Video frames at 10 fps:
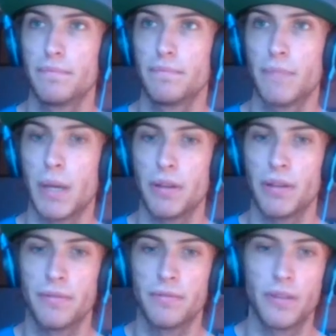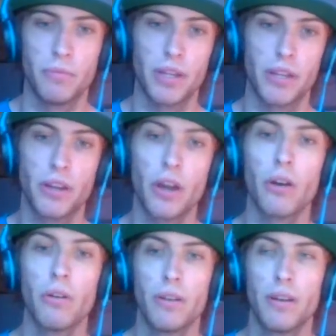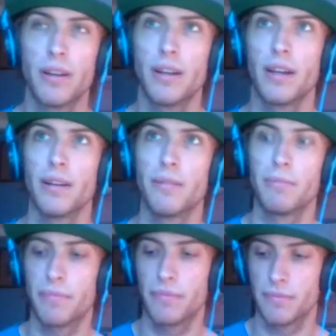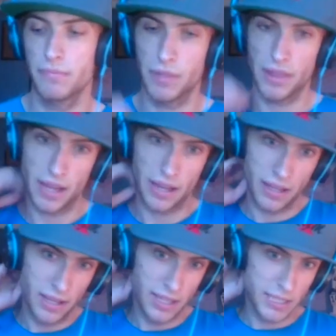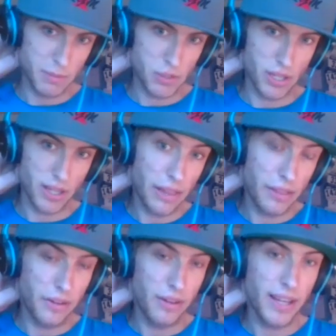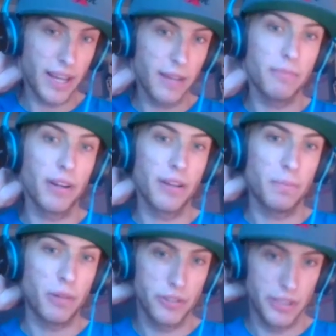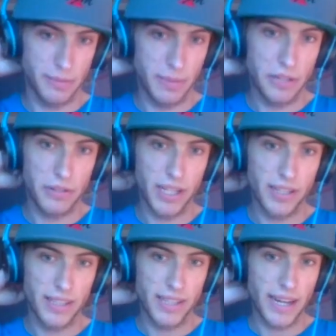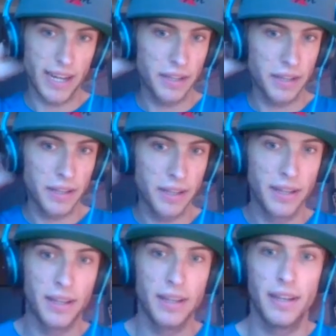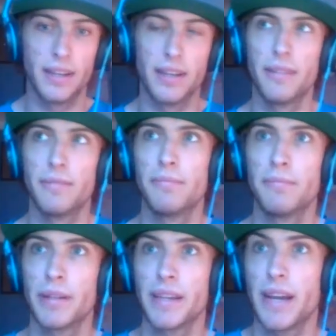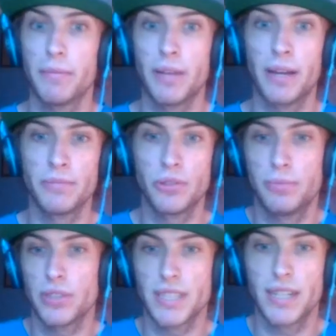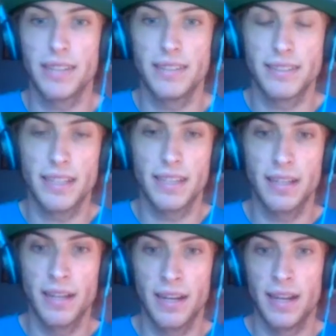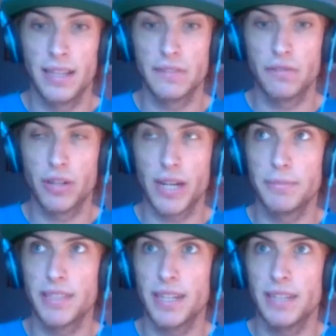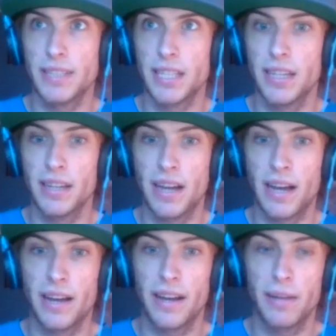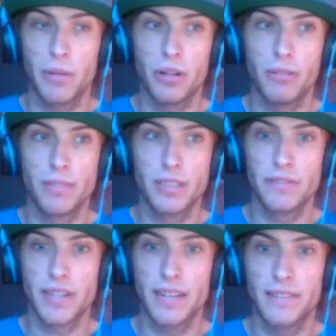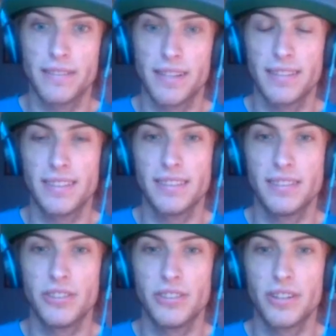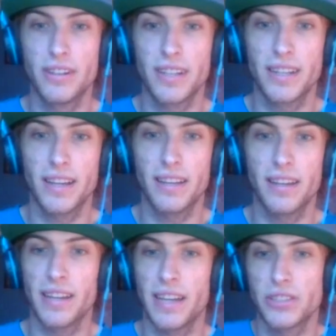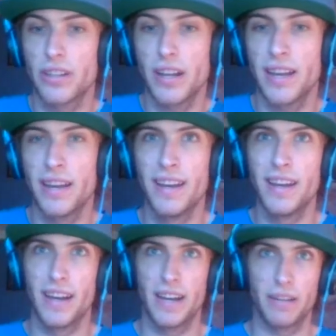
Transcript: maybe a week ago with that, especially that third game where the Padres made a run in the ninth. But yeah, I'm super excited to see this 4-game set, see how many home runs Fernando Tatis Jr. can hit. Like yesterday I